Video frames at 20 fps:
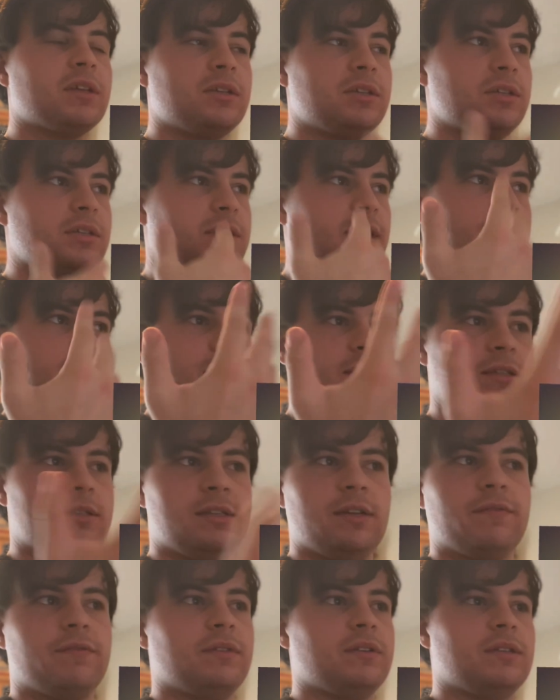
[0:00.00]
Just has a
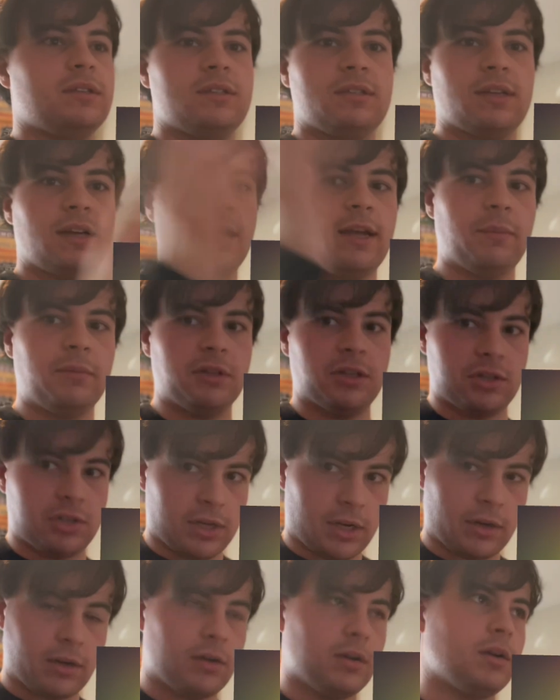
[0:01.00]
different design with the
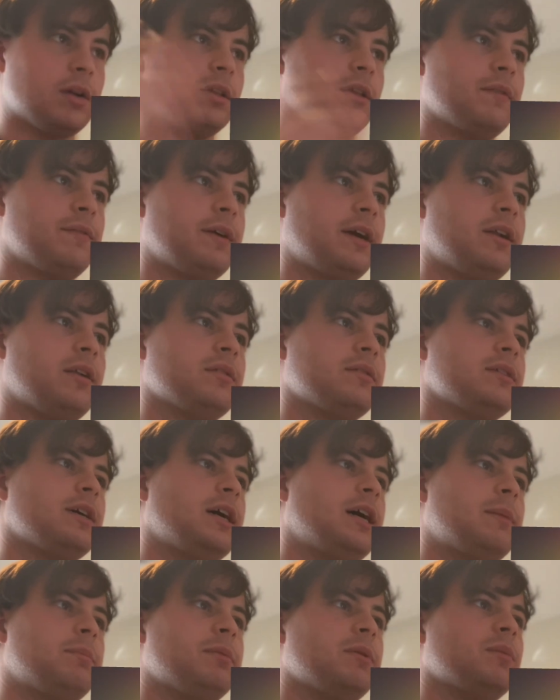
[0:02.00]
checkered on the vinyl
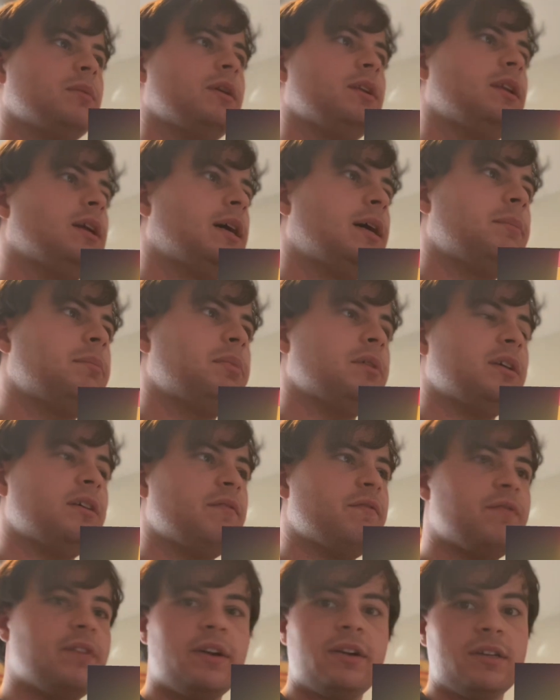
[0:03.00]
top and whatnot. But
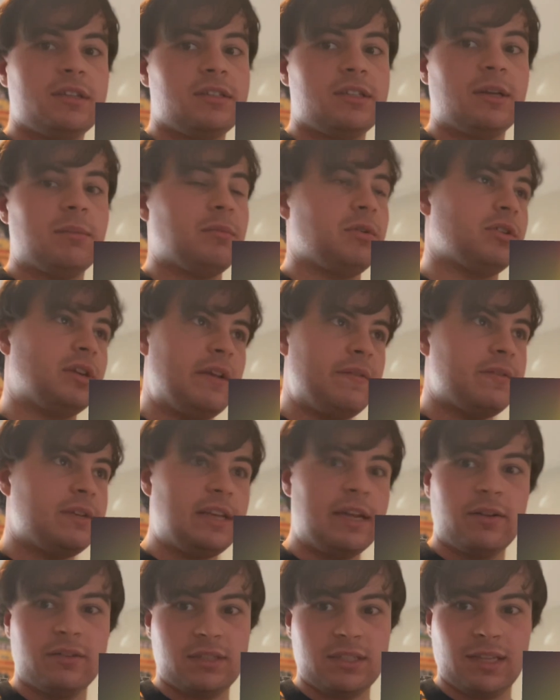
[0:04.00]
very similar, even
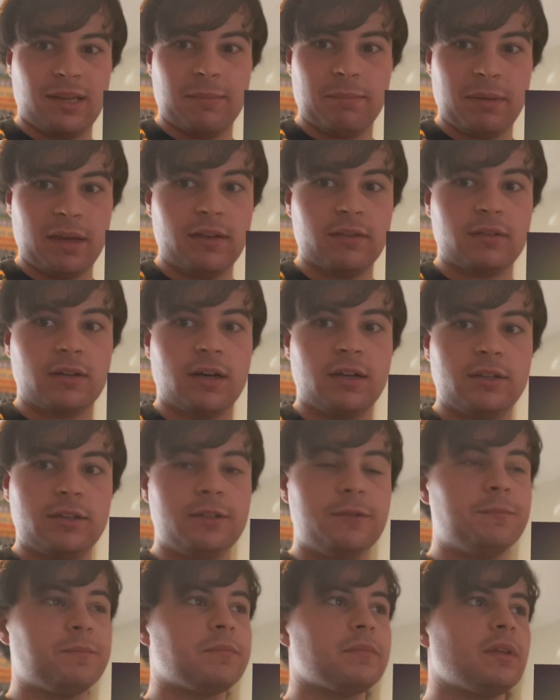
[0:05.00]
down to the base
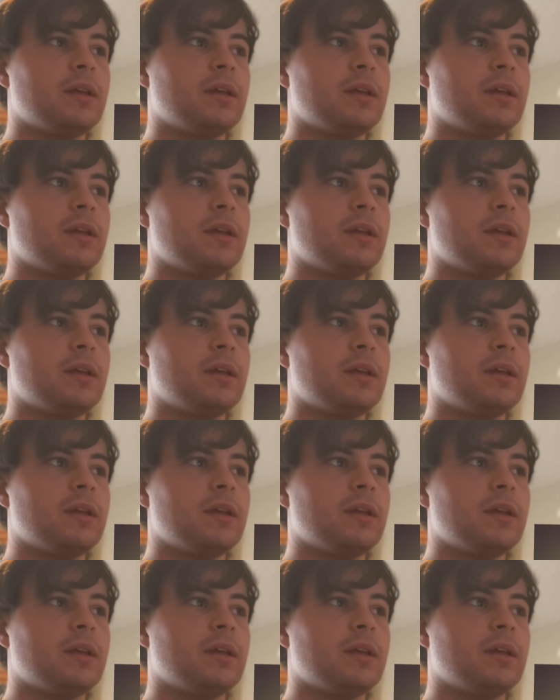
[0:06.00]
color.